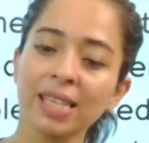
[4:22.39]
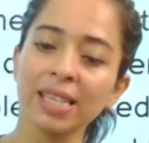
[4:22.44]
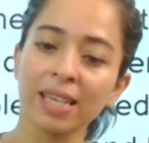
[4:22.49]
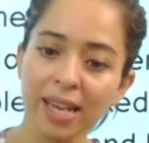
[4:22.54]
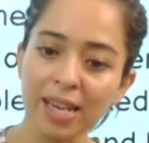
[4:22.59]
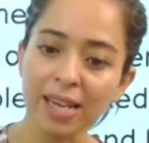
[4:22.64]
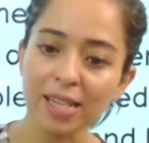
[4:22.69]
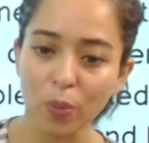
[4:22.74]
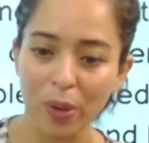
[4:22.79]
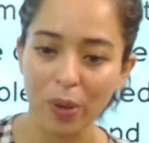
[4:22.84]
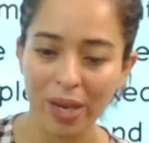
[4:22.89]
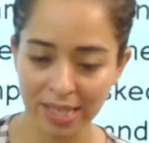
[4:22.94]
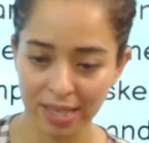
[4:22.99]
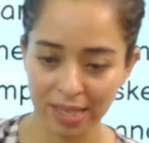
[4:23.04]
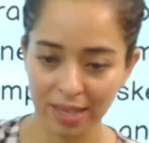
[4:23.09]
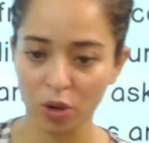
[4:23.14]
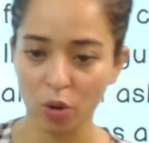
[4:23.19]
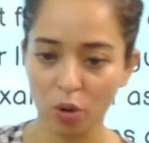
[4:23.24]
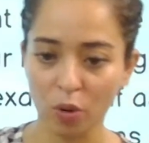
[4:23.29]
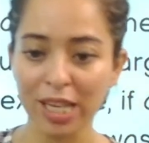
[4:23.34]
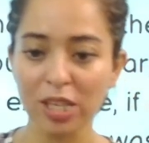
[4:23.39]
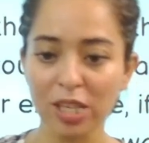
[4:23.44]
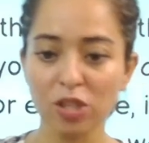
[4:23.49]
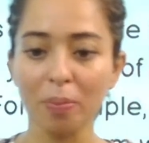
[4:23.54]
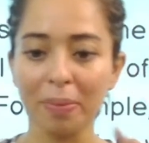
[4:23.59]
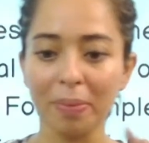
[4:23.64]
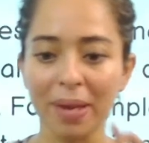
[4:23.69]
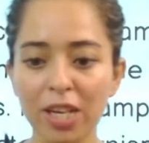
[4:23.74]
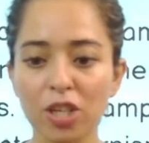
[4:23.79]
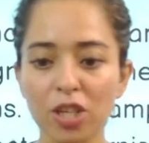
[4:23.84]
Eliot's Wasteland. Okay, so
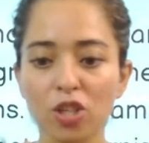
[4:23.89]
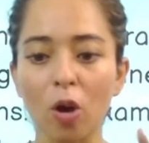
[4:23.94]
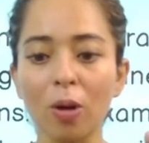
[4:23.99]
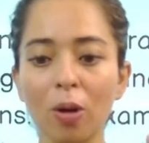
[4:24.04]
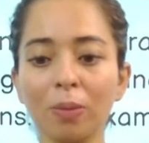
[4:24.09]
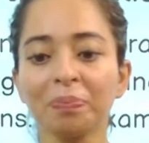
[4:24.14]
make sure